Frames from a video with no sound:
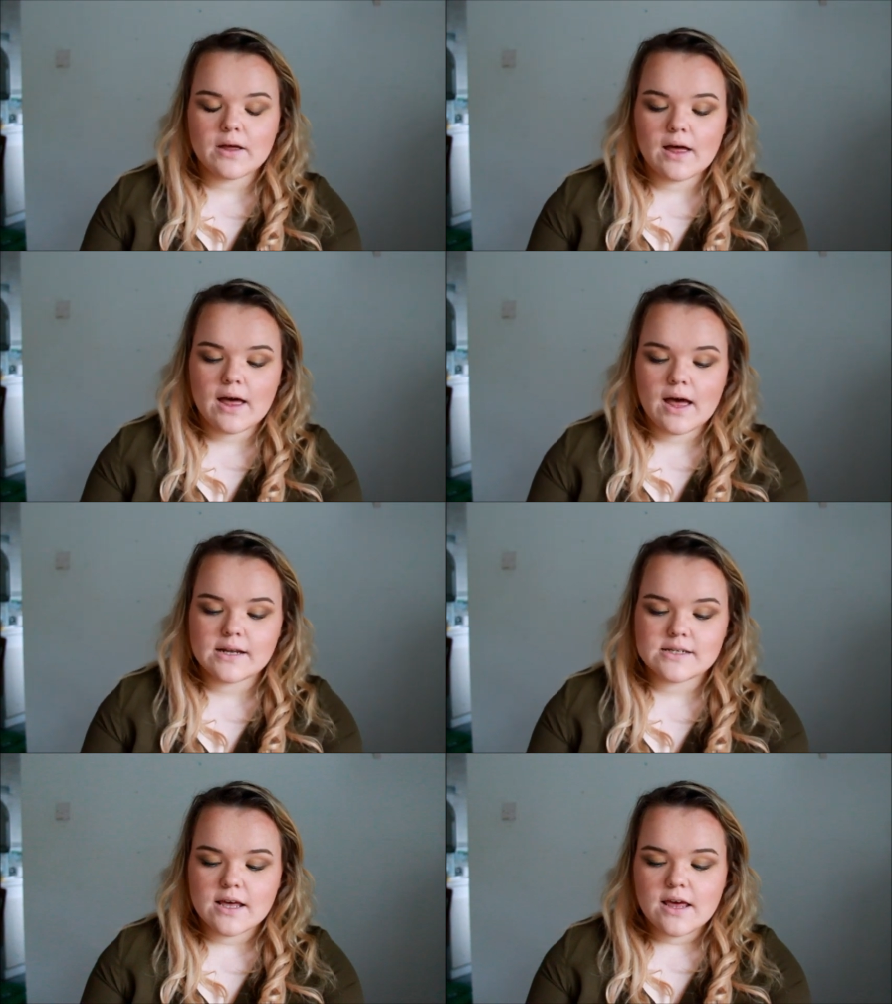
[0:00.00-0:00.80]

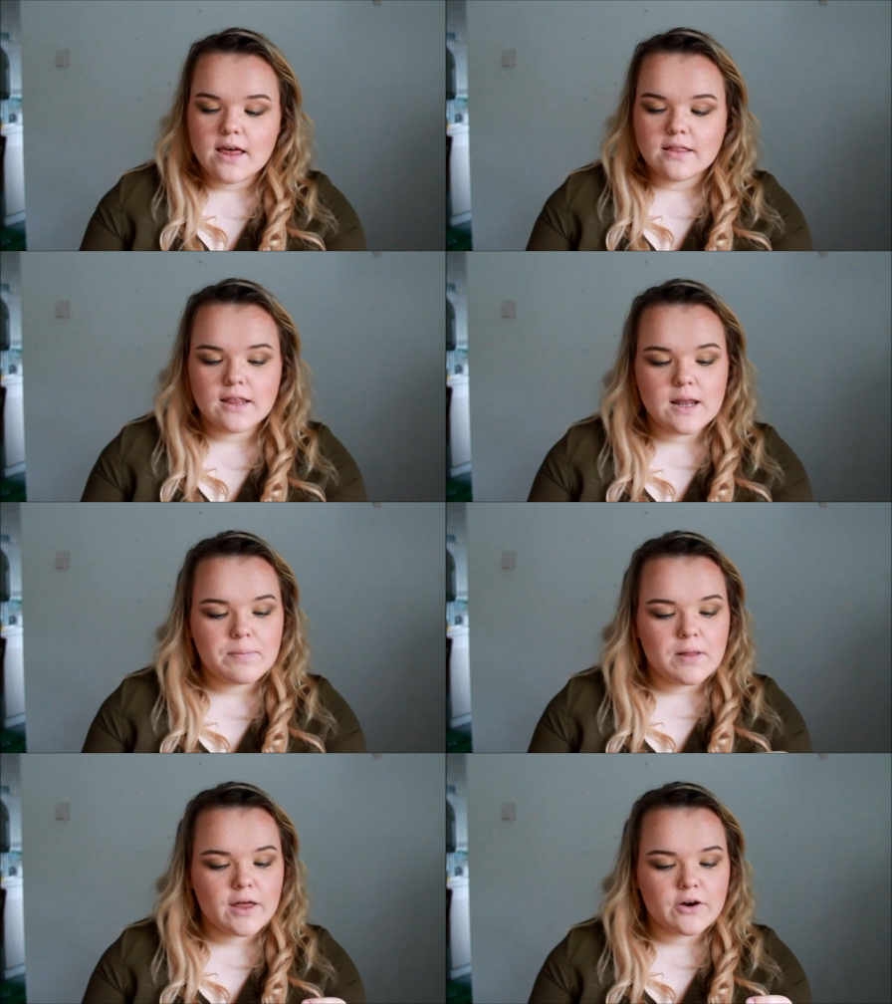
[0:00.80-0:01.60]
and the
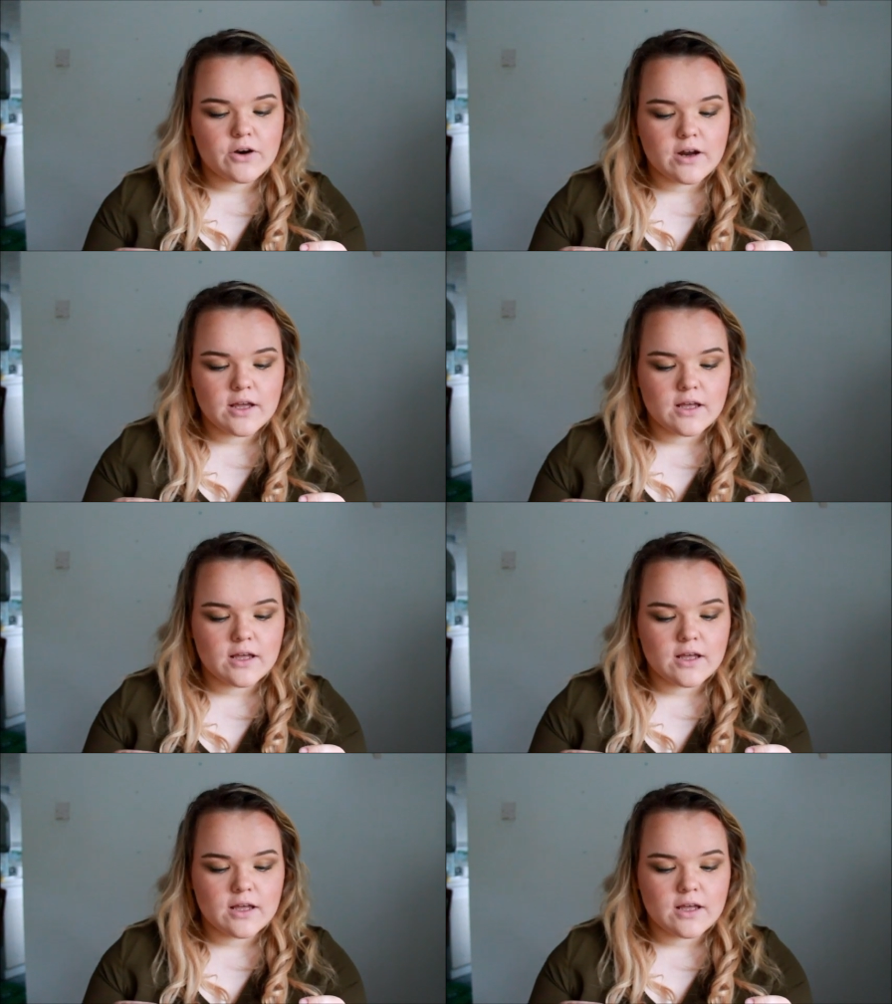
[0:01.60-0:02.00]
lip liner.